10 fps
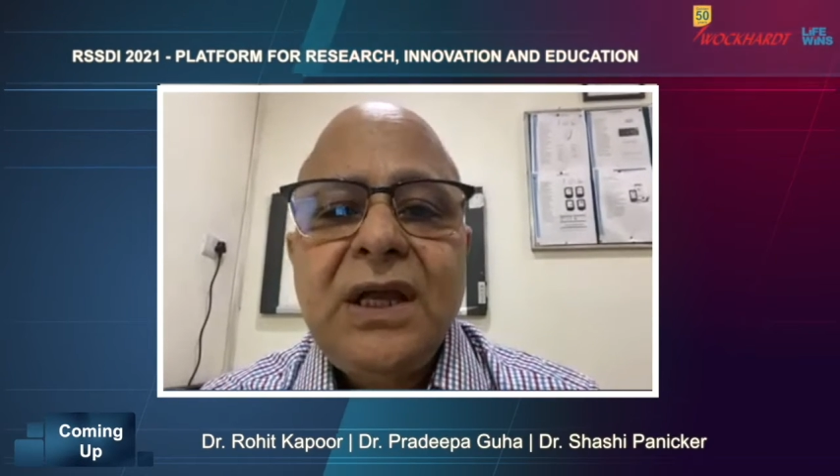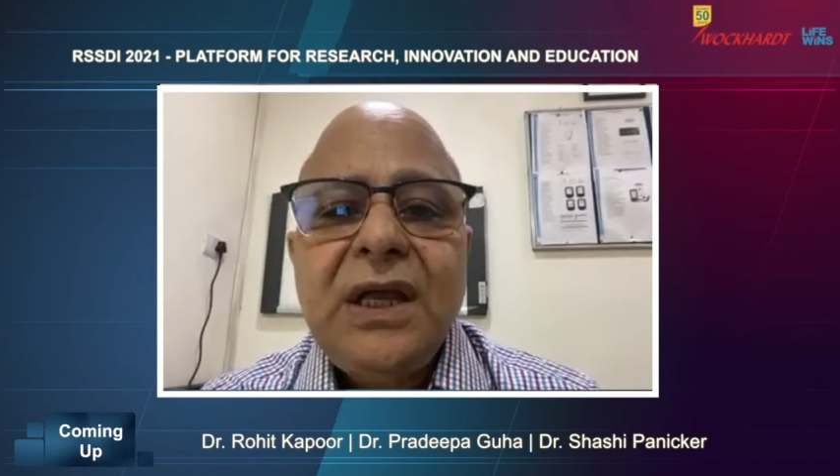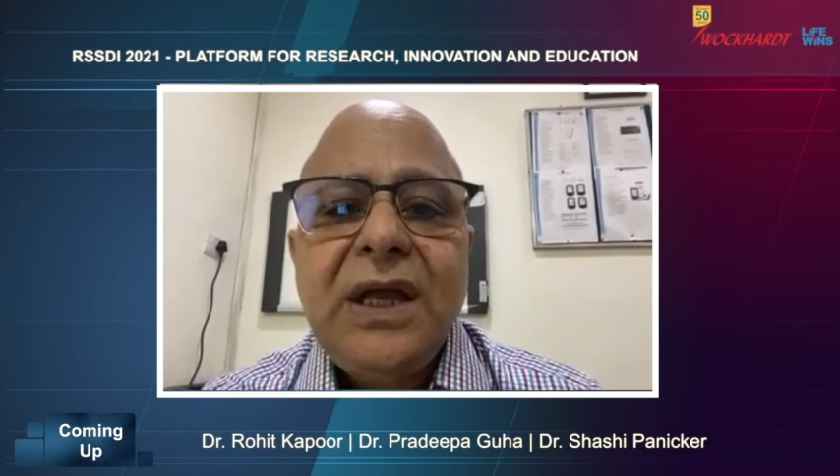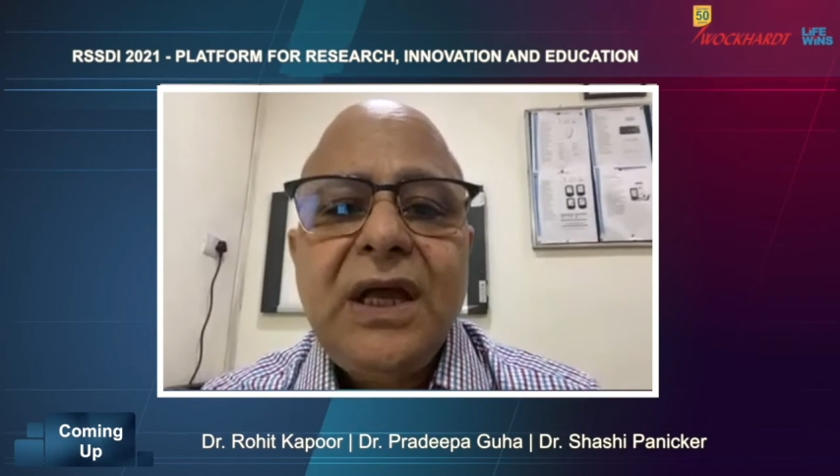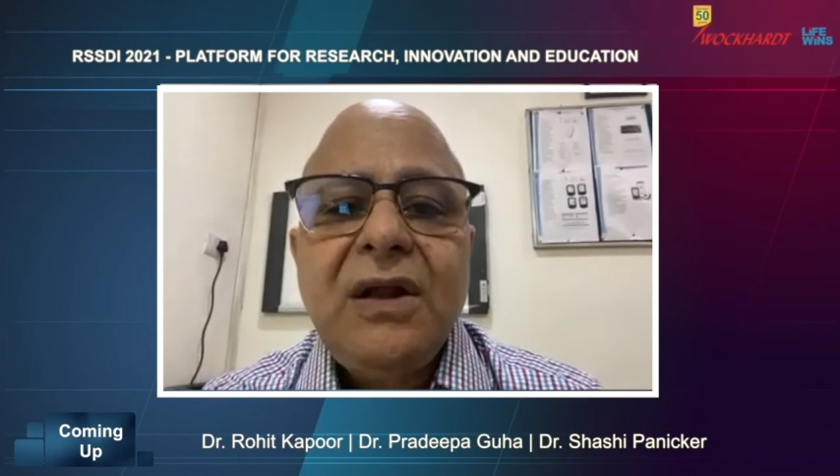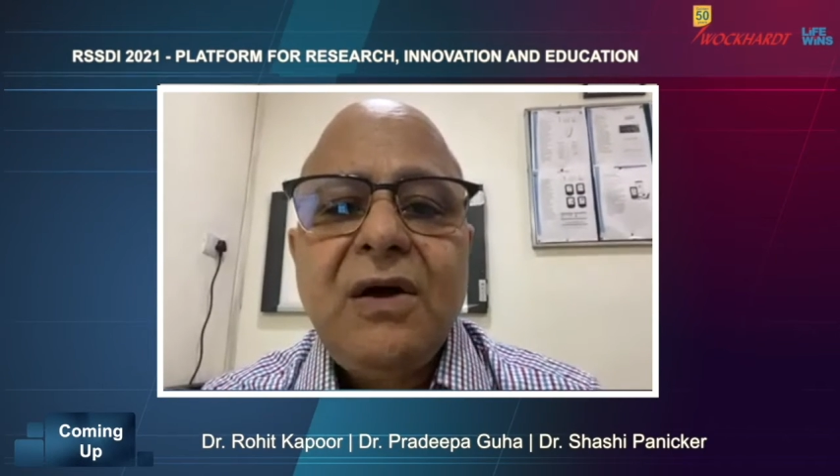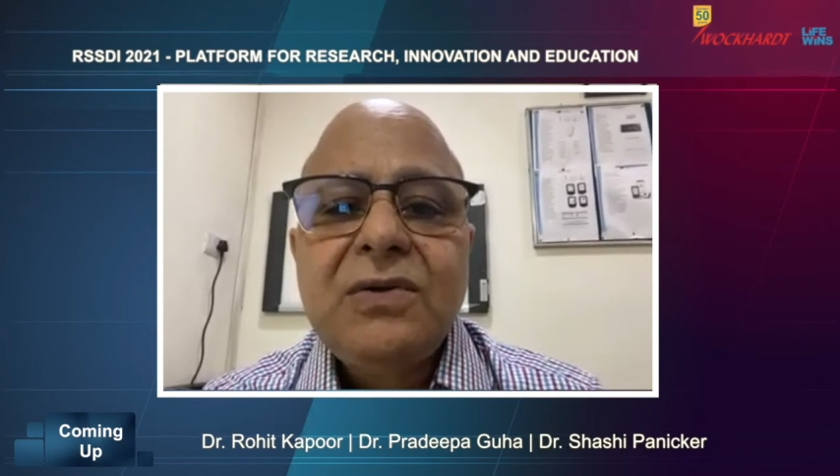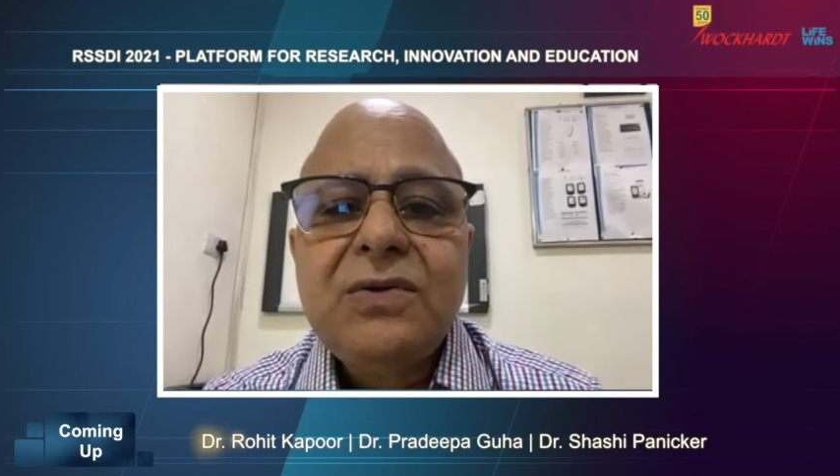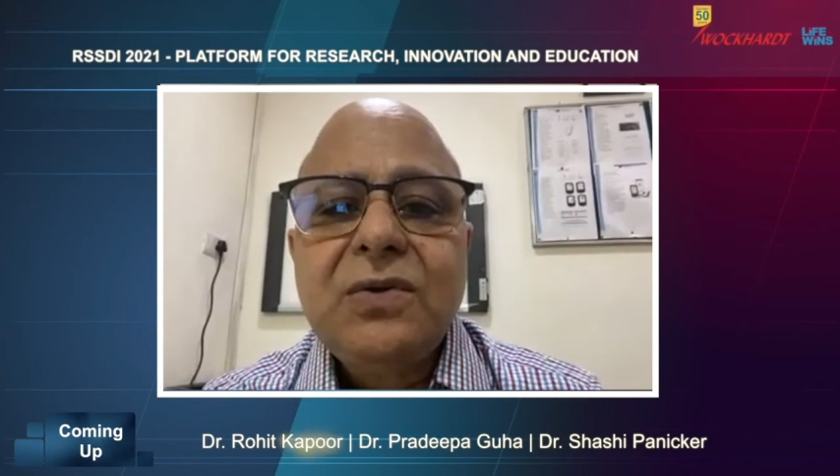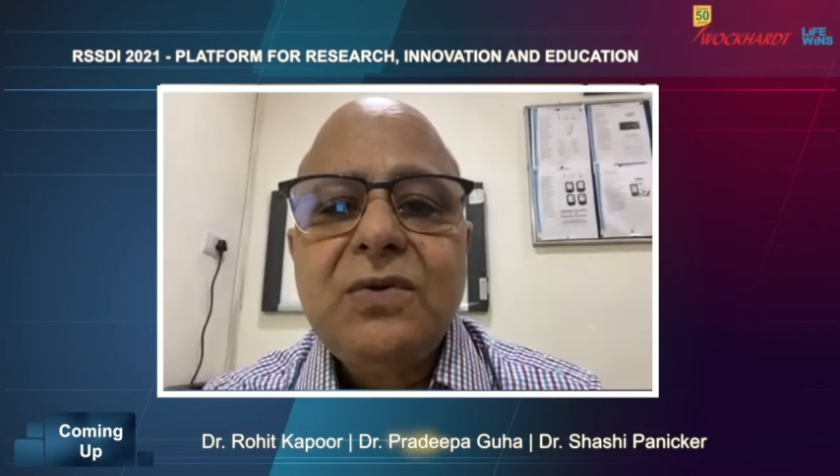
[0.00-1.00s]
and
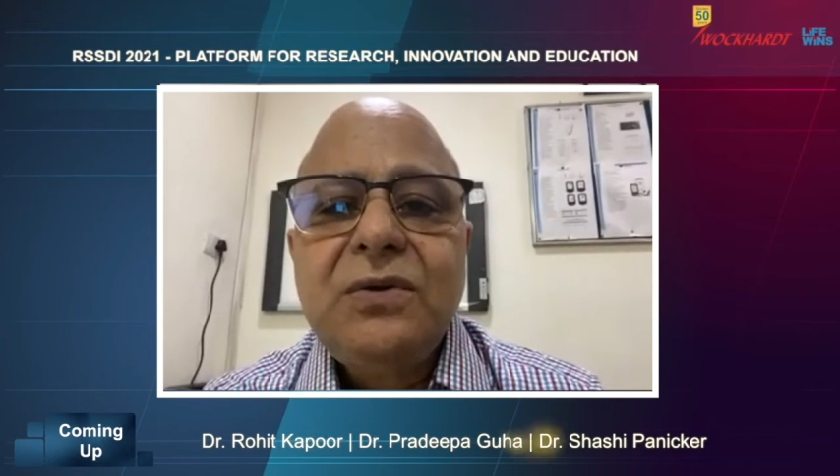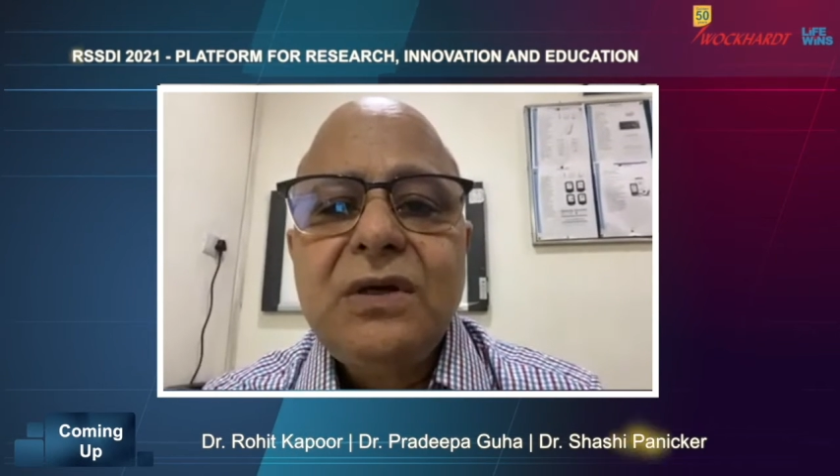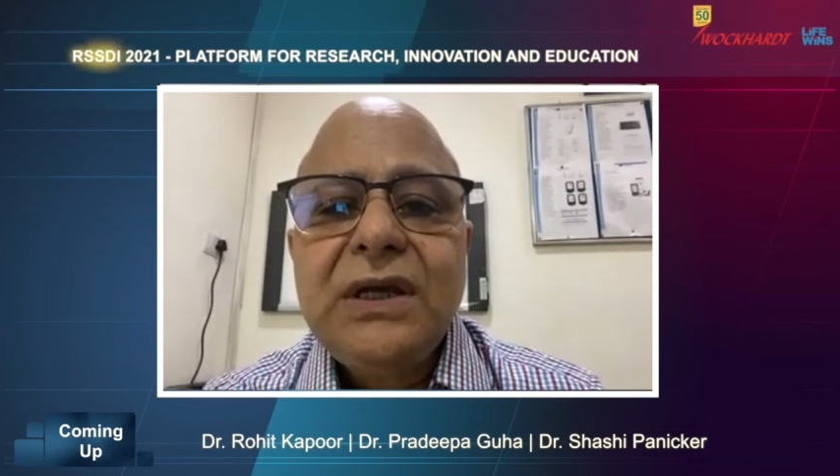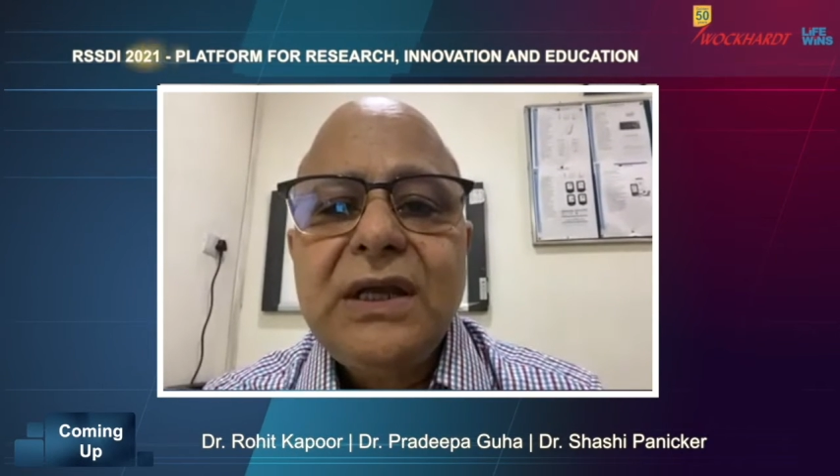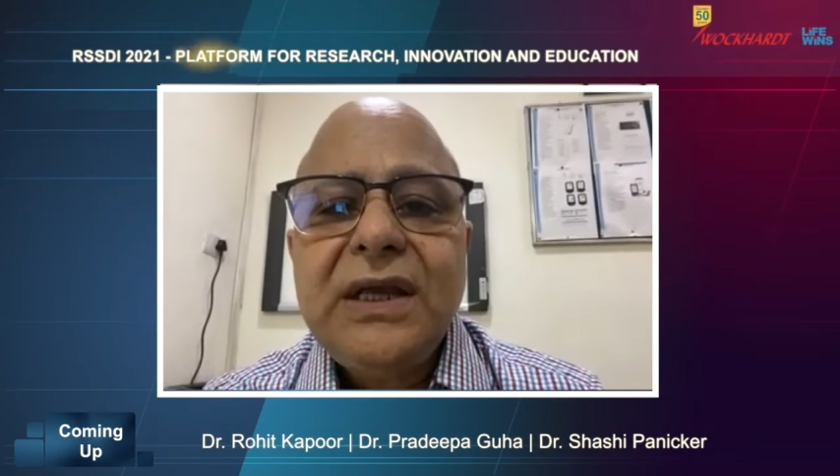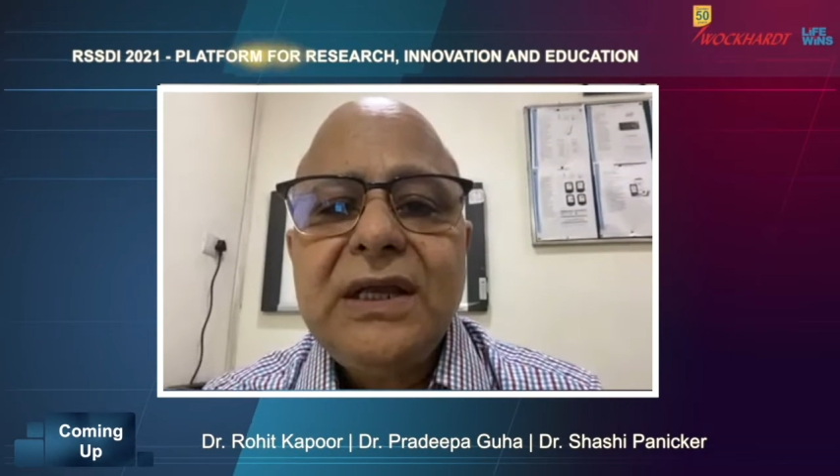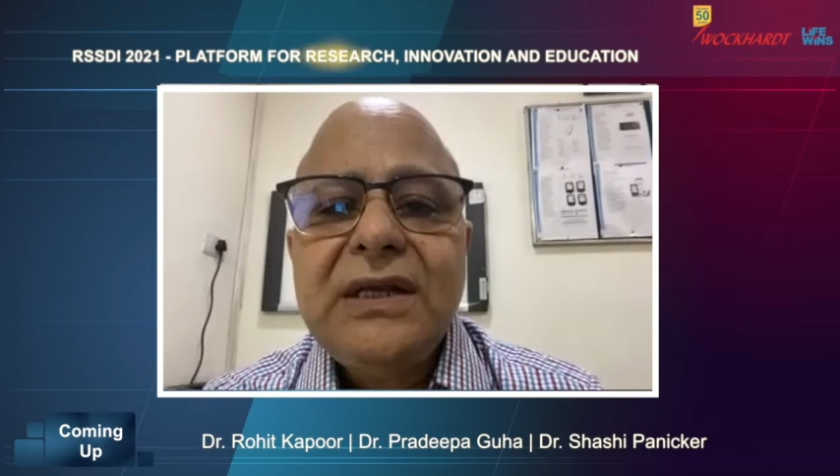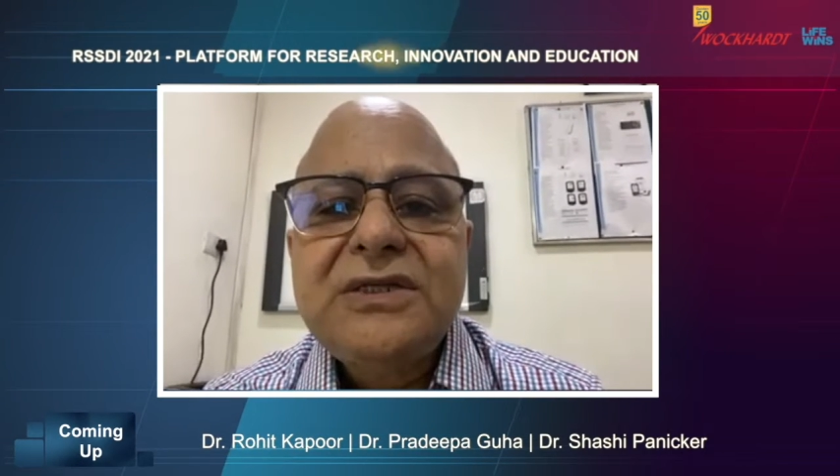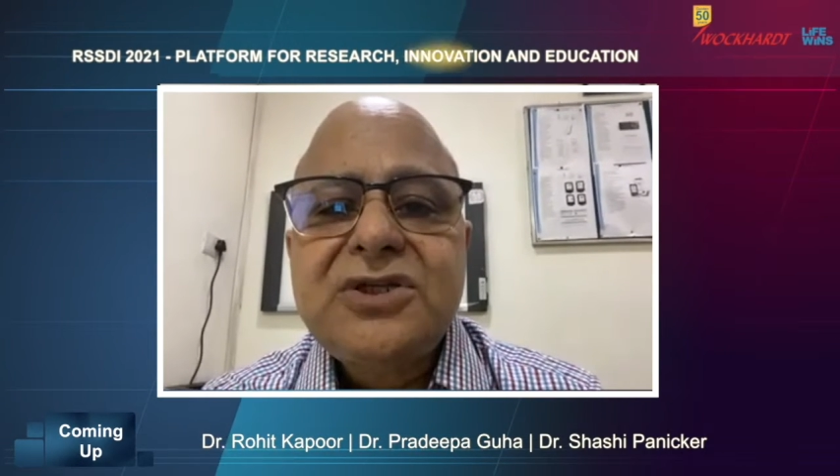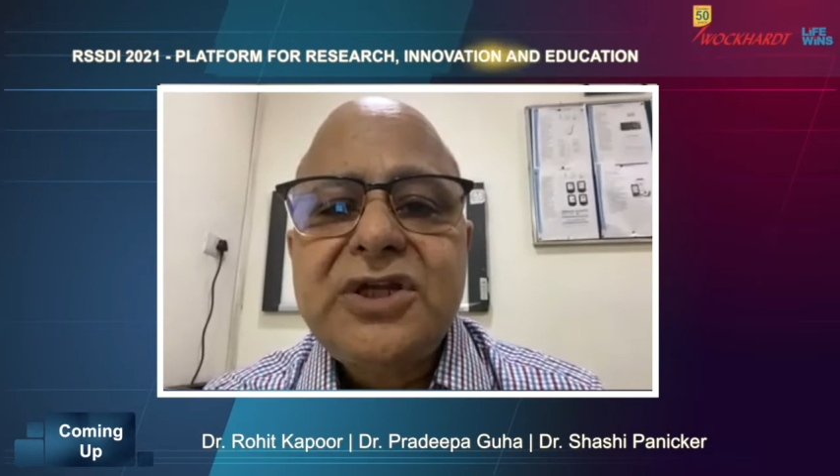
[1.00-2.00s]
also in
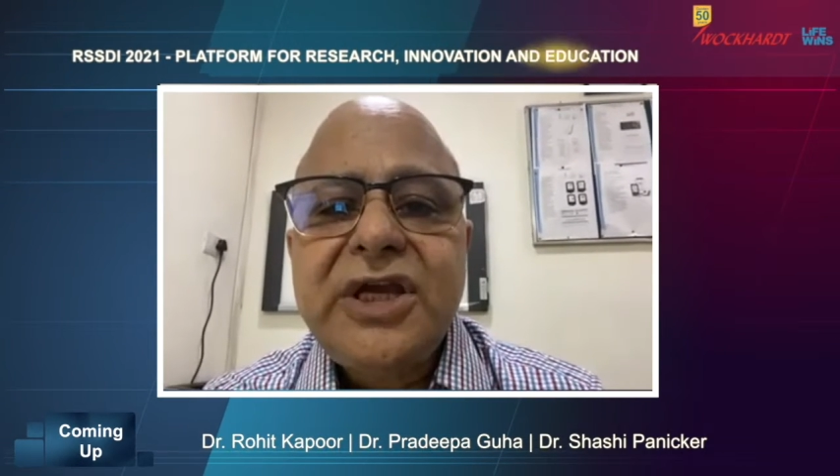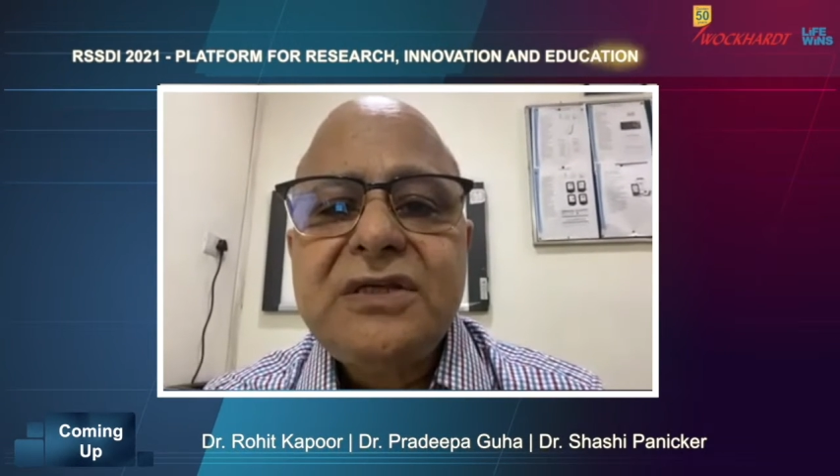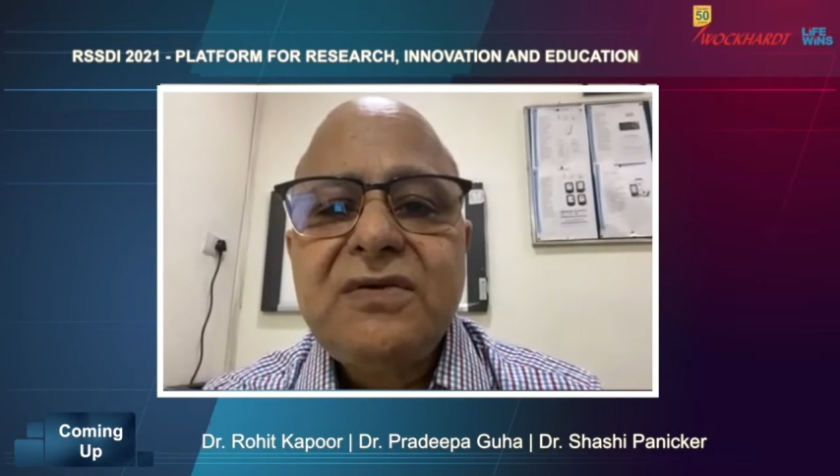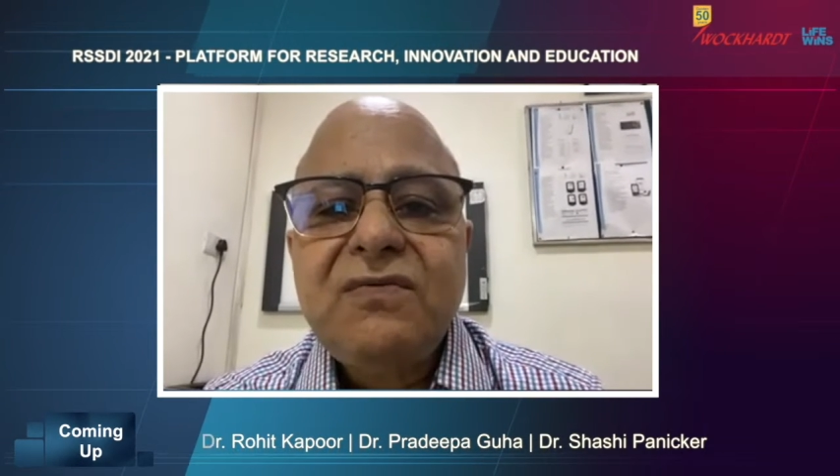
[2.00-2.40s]
stage